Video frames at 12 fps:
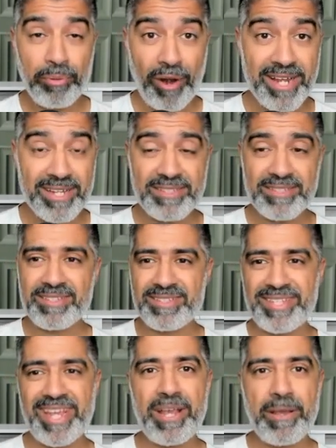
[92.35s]
price
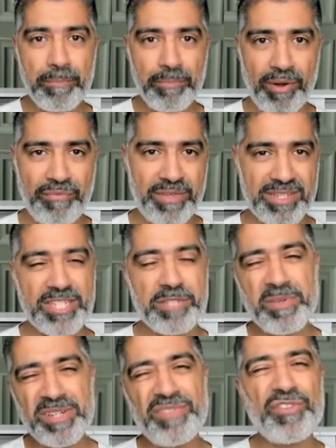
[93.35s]
to take profits,
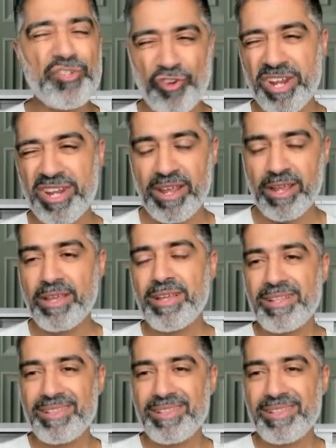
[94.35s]
especially if you're trading.